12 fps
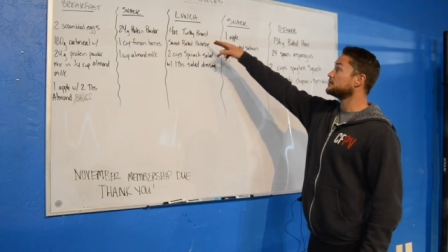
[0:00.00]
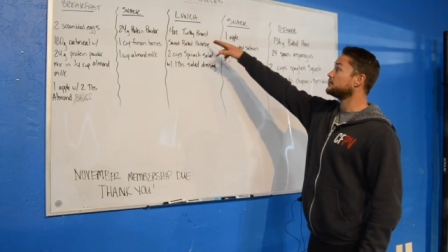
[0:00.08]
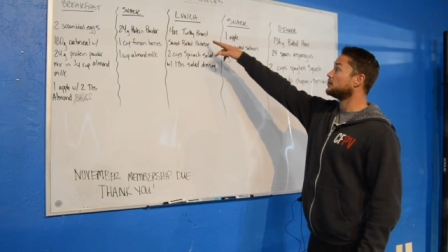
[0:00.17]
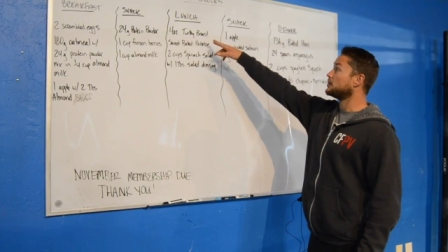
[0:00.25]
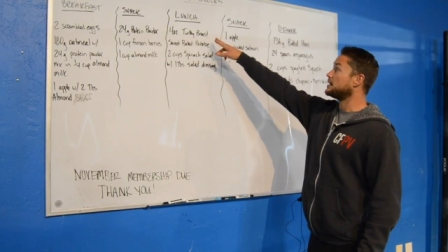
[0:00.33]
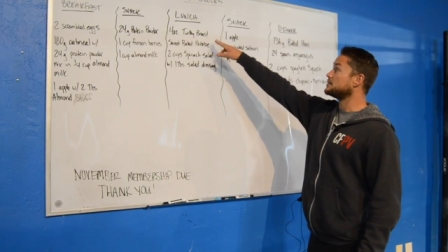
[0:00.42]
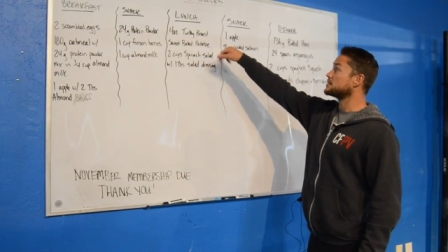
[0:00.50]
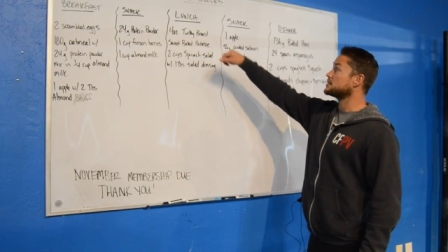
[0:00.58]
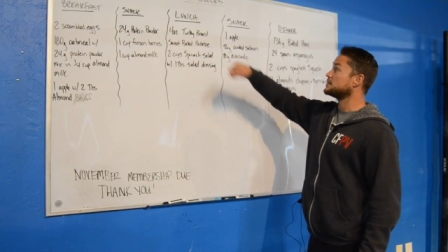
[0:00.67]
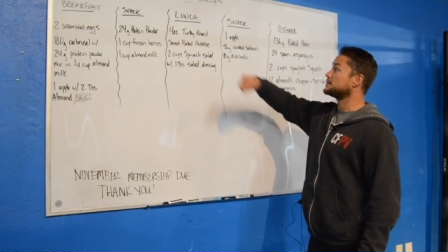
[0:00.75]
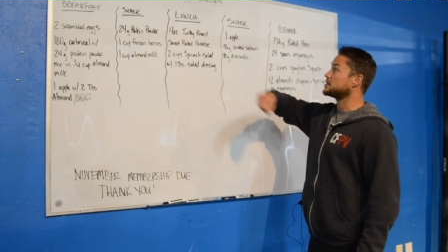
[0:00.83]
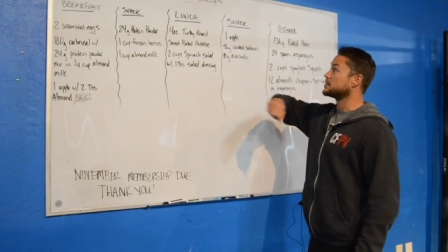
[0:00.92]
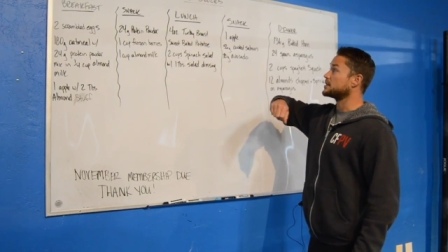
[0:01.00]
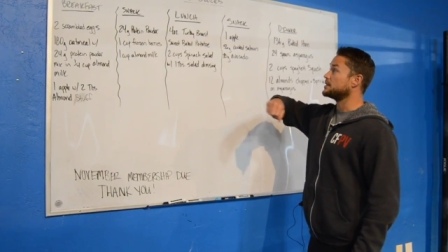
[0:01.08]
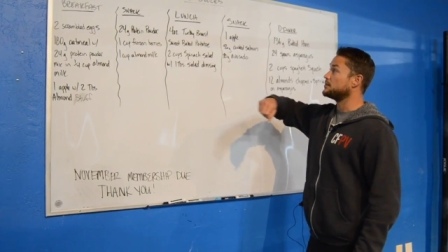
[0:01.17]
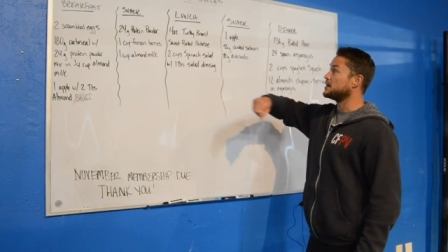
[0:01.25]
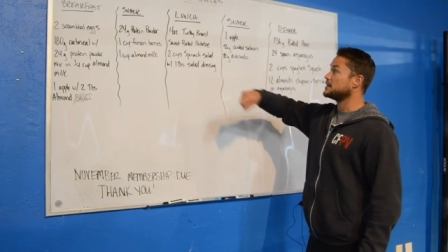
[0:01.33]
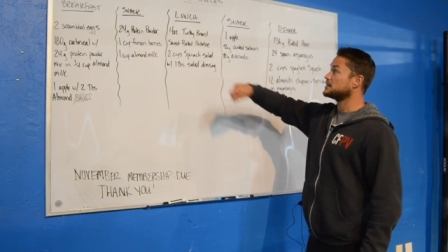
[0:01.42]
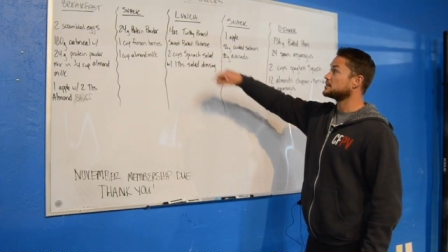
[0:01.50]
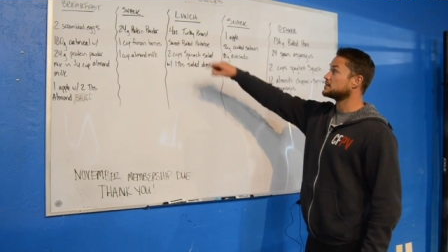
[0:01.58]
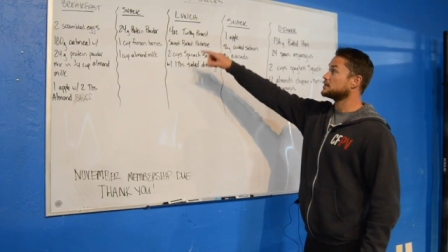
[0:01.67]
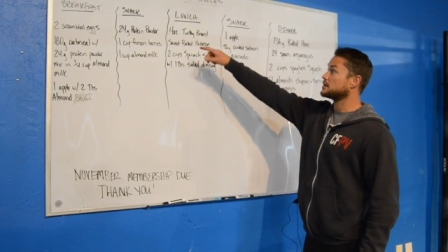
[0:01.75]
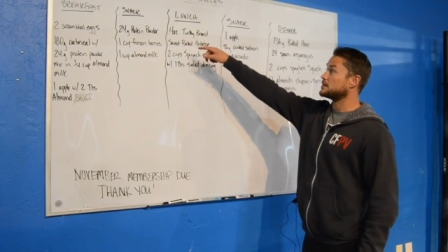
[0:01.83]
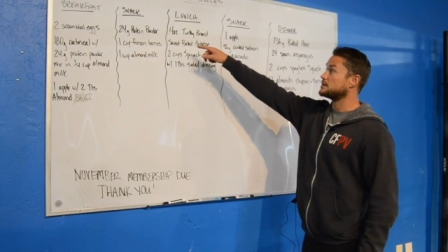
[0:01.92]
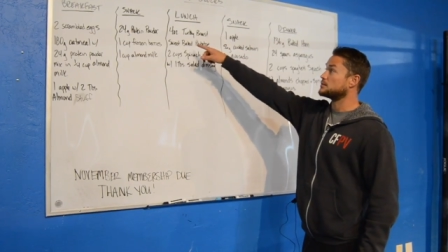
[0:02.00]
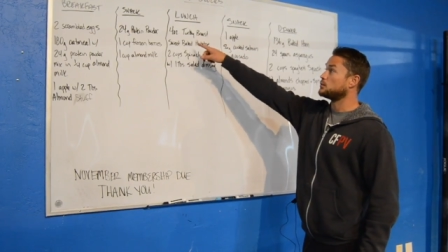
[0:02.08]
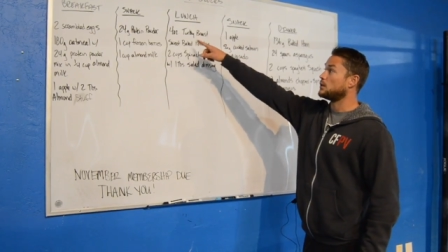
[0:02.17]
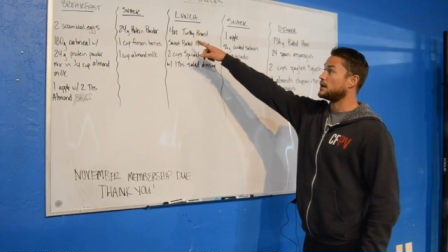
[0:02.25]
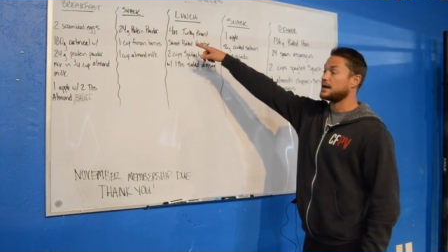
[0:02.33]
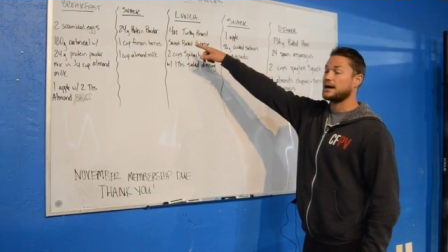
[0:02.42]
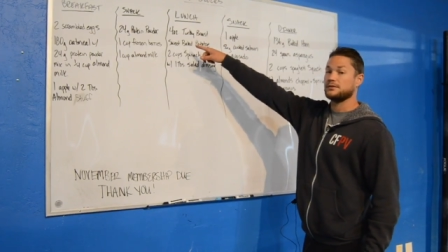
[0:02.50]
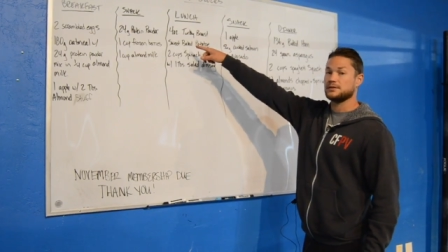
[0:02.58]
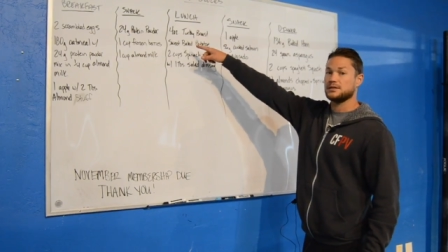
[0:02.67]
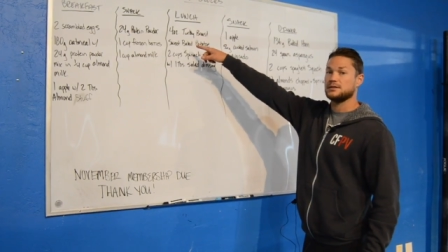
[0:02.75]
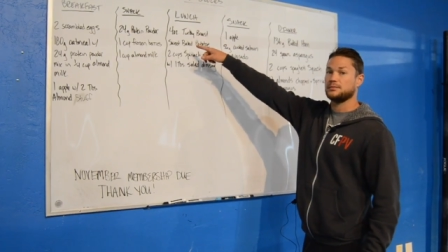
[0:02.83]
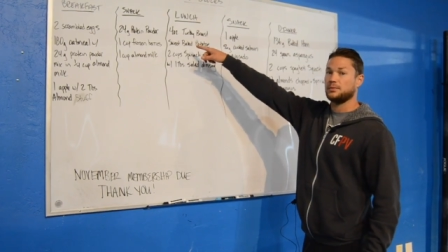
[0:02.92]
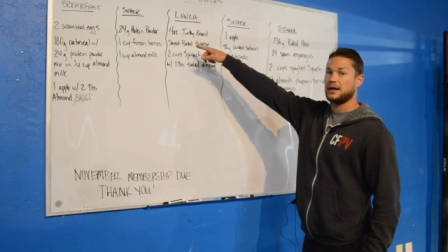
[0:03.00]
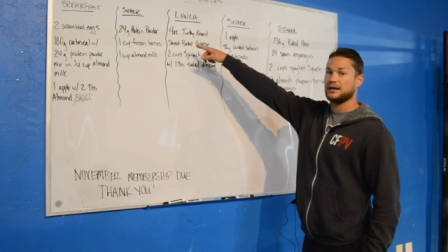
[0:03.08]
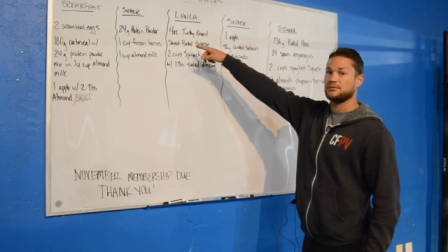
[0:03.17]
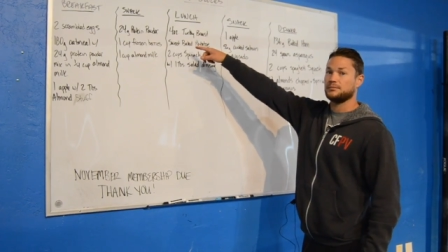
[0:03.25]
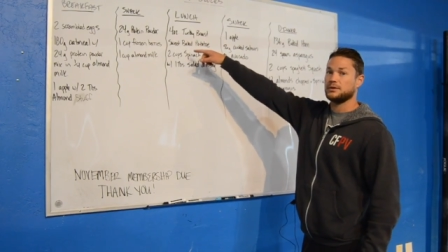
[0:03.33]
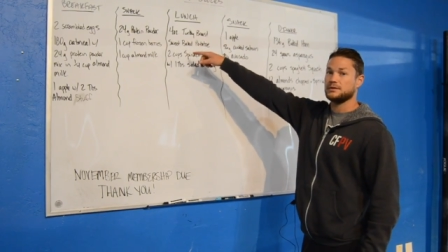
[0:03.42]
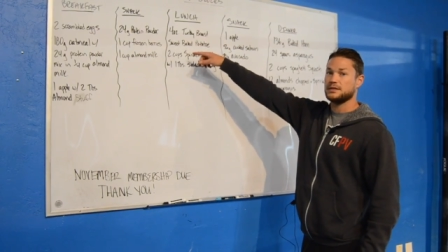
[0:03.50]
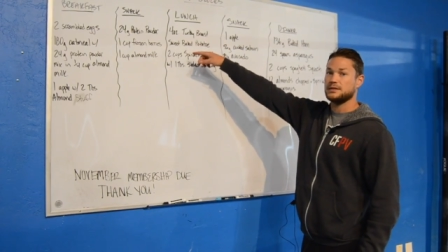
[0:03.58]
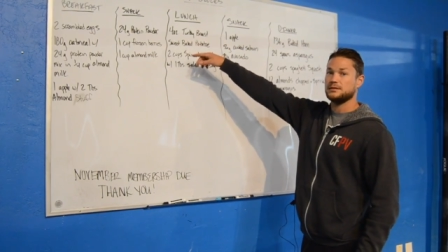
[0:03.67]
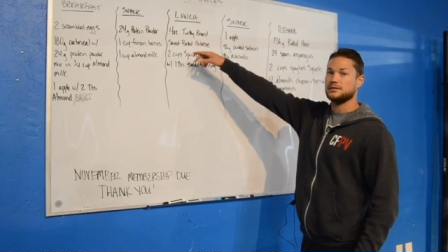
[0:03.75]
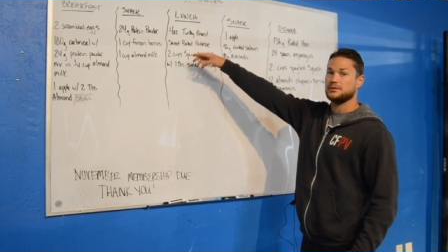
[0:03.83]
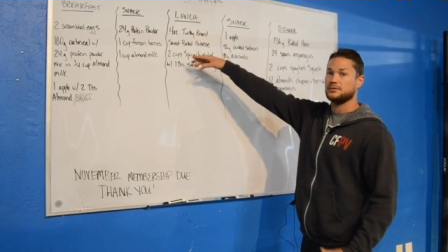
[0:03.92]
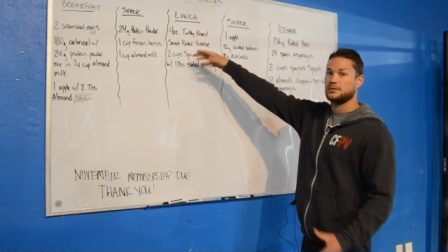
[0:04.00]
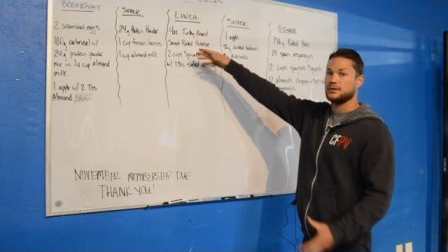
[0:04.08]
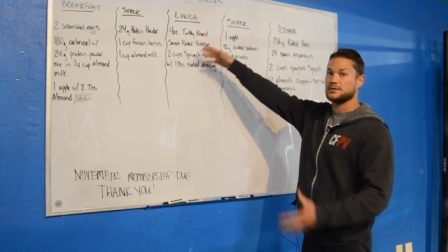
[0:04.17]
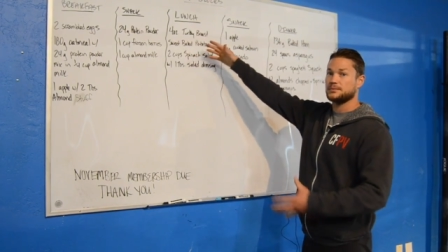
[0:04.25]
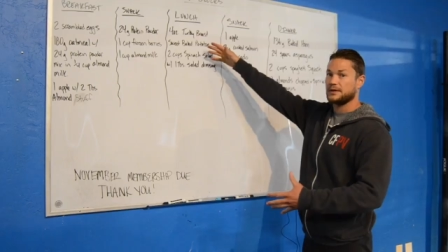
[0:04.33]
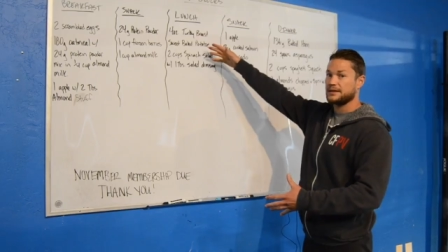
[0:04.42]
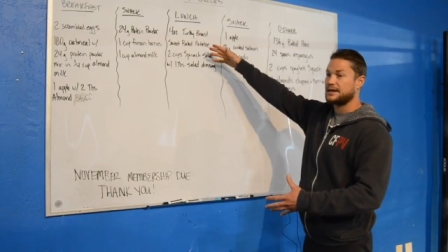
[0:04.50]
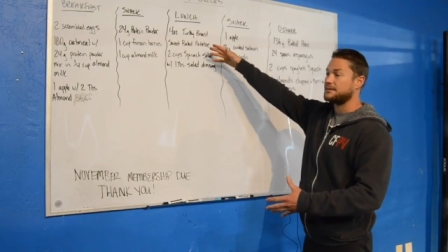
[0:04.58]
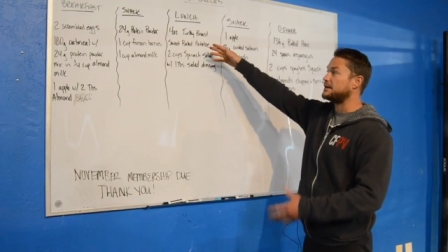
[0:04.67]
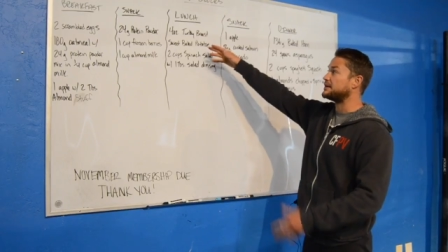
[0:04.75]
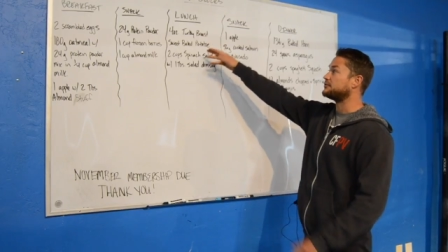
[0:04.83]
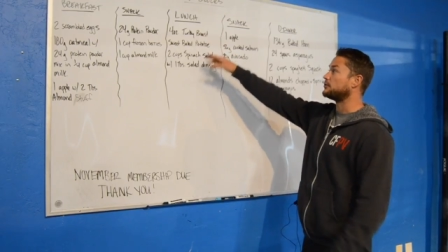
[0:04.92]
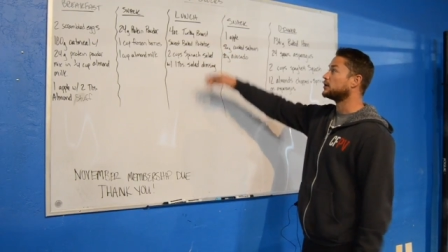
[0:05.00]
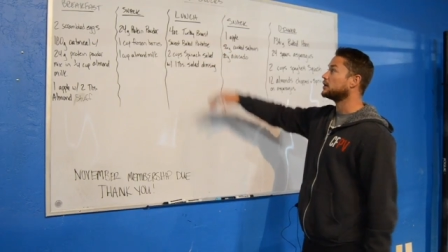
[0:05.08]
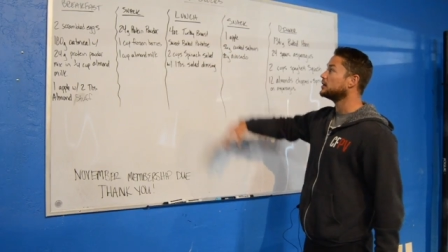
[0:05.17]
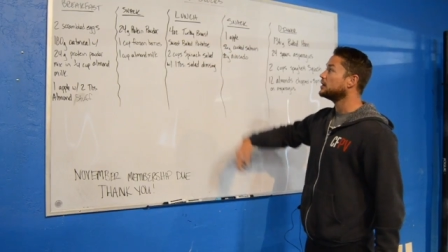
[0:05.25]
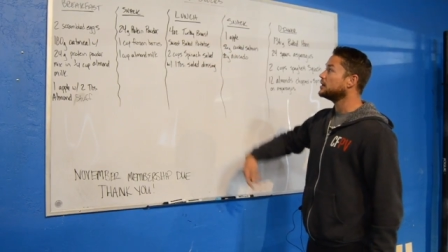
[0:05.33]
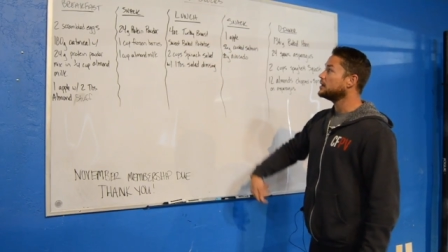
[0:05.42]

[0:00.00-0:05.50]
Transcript: four ounces of turkey breasts because one ounce is a block of protein, so multiply that by four.